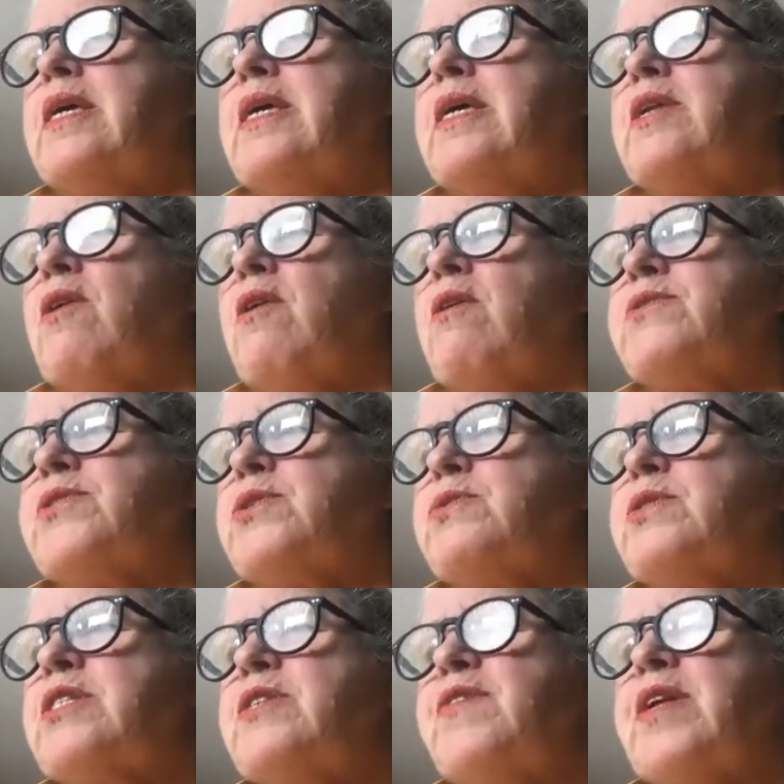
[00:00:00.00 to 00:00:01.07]
it also
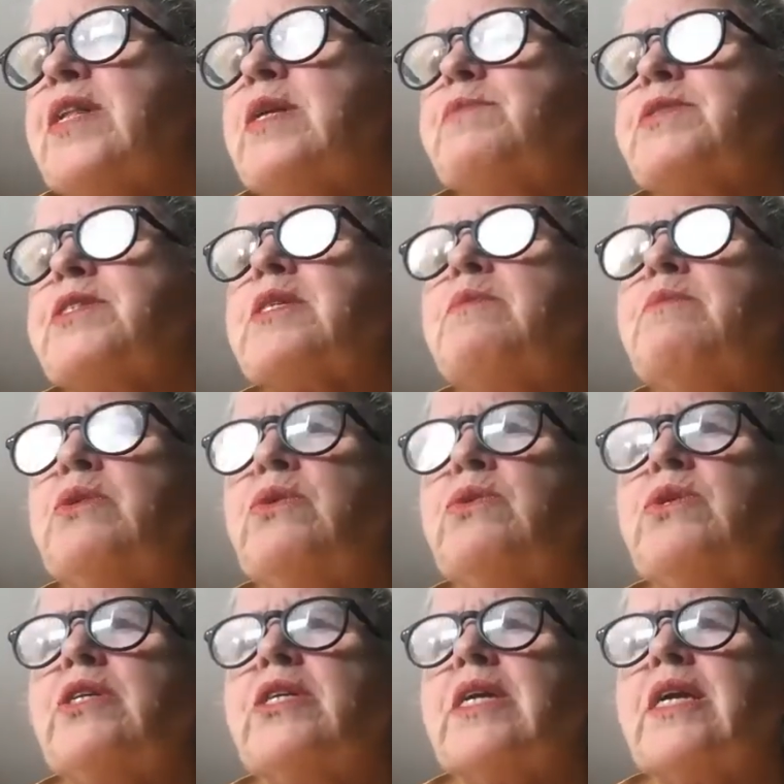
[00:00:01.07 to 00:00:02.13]
develops
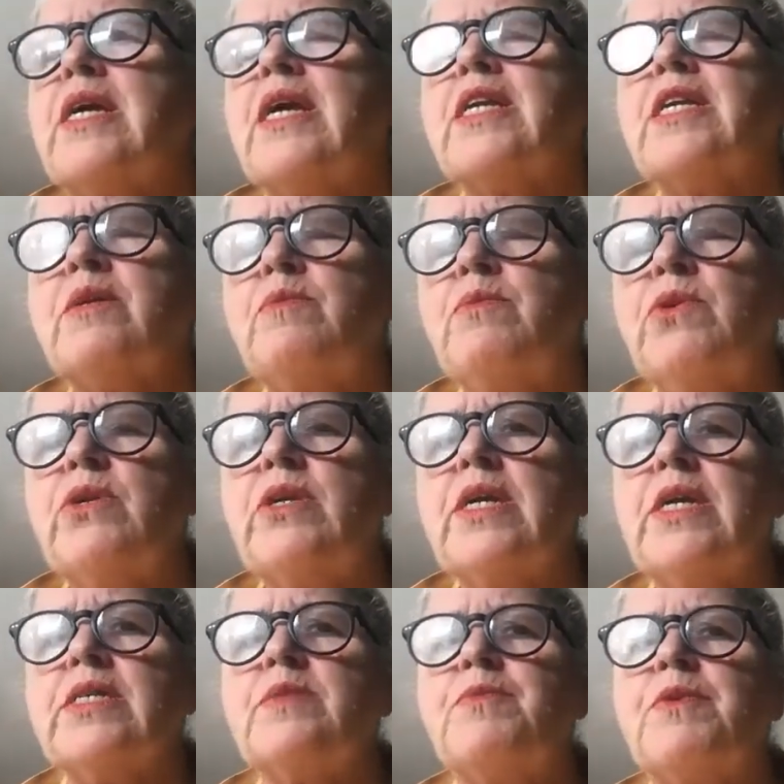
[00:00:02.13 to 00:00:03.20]
community, and community
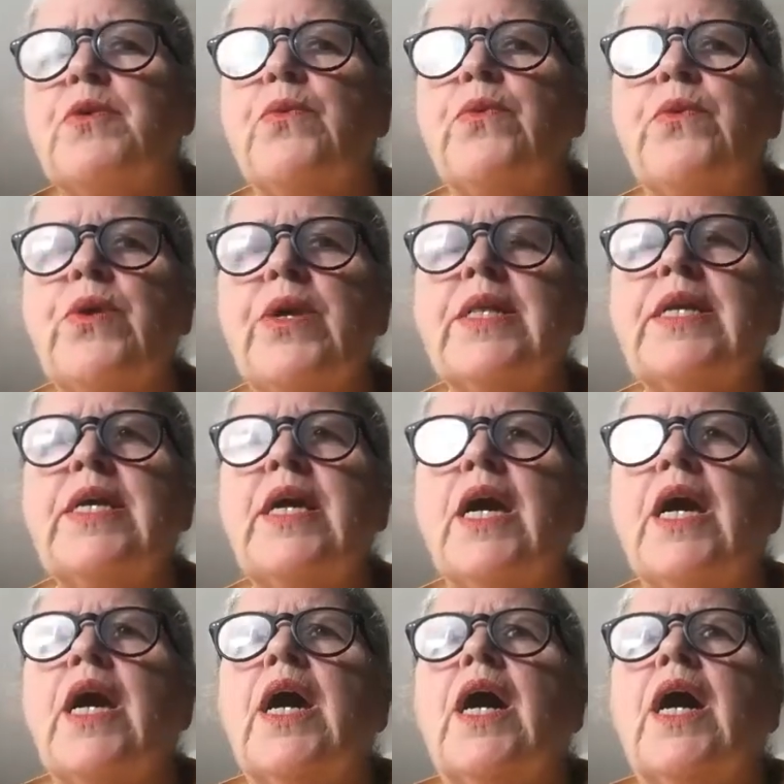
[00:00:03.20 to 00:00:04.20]
has been really